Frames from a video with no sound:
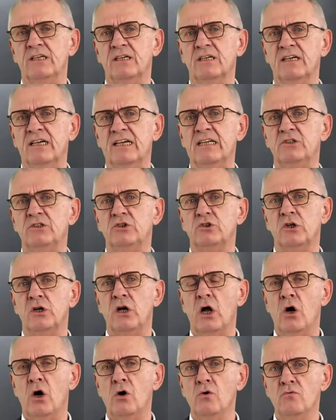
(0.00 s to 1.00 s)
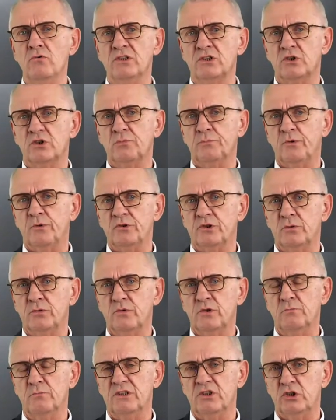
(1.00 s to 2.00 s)
reach lowest
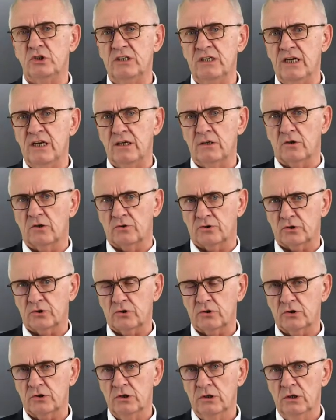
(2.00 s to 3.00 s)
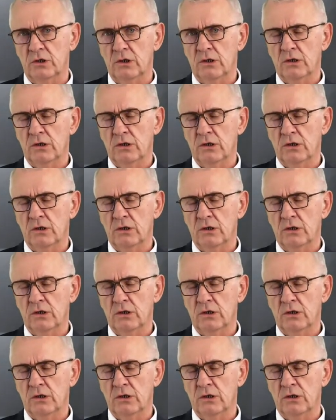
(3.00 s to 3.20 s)
possible machining costs,